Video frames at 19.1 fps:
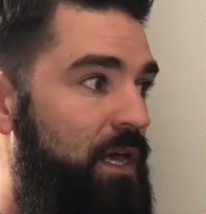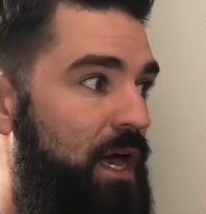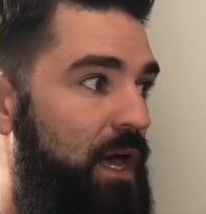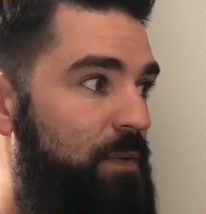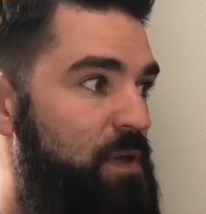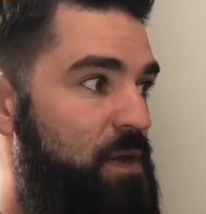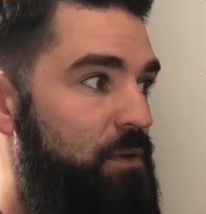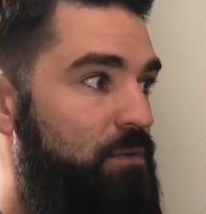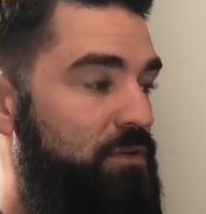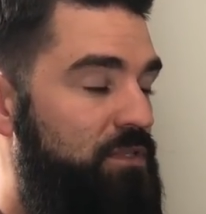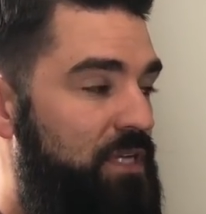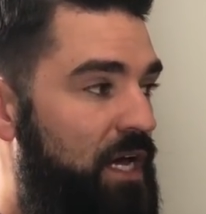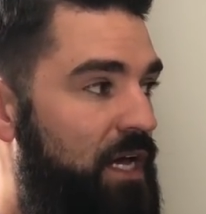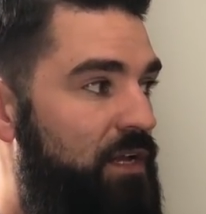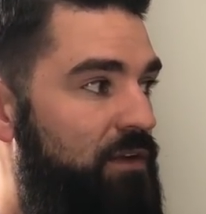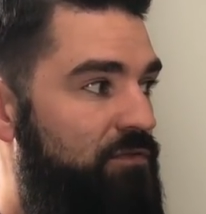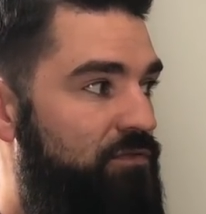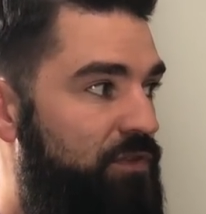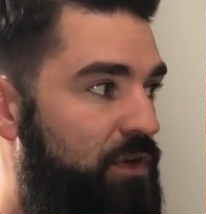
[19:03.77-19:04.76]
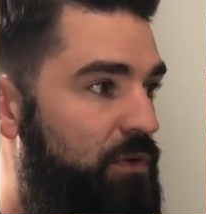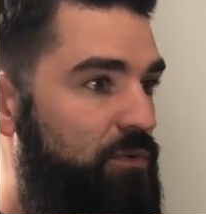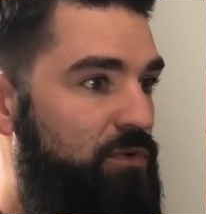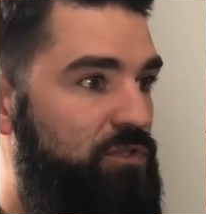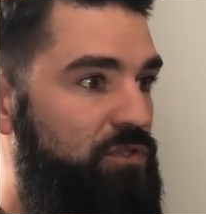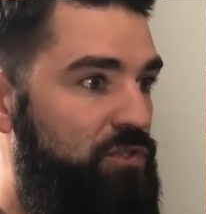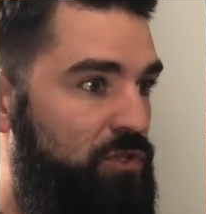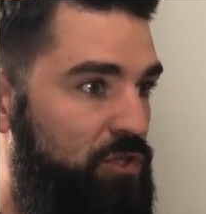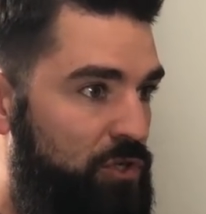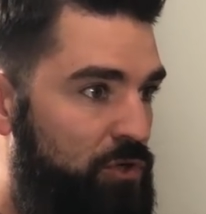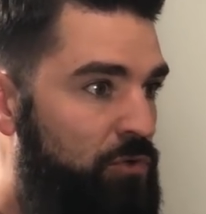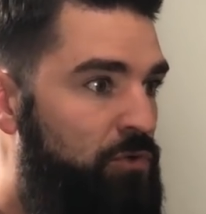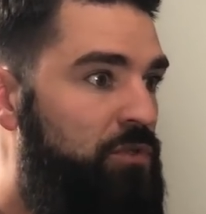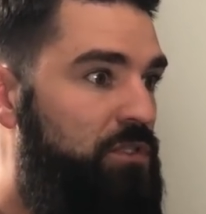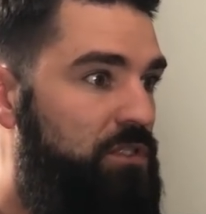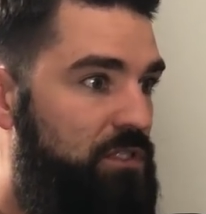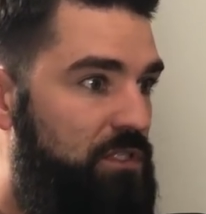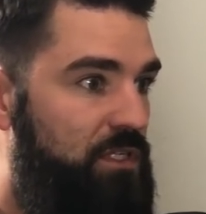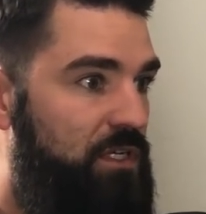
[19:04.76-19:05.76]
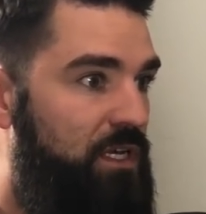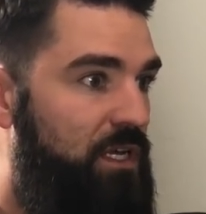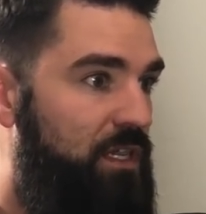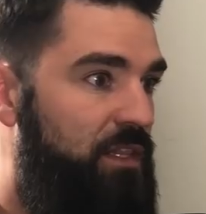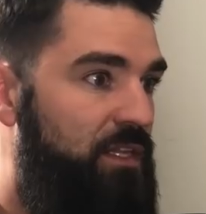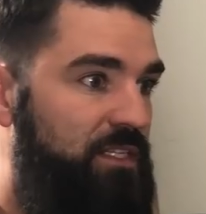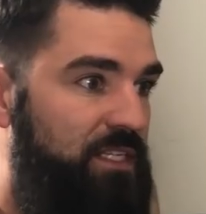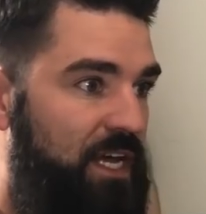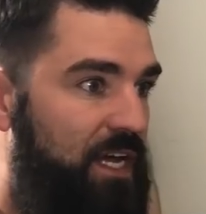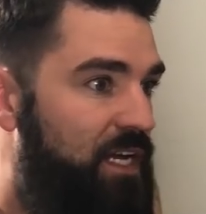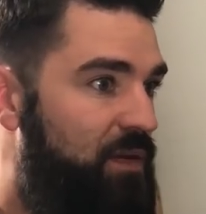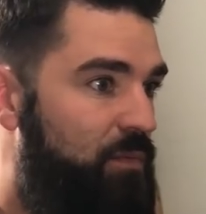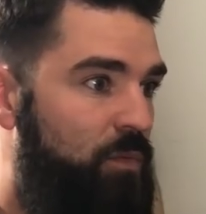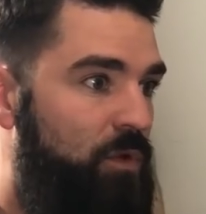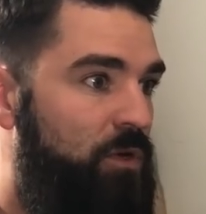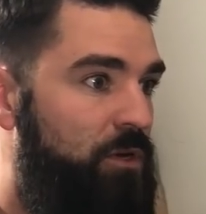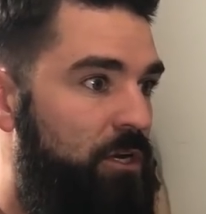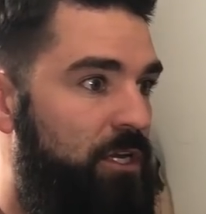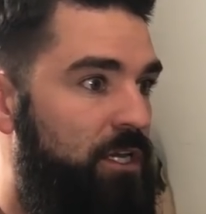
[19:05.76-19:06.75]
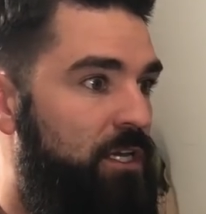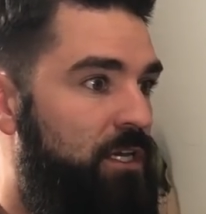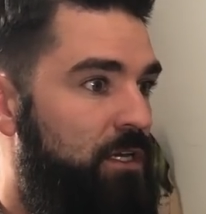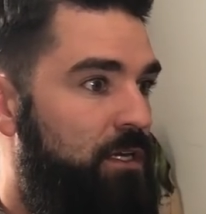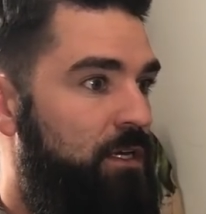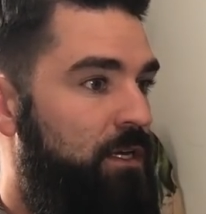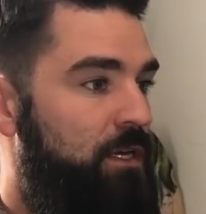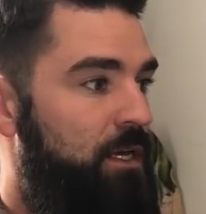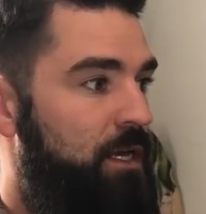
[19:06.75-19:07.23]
I mean, it was kind of, it was news in the tech community.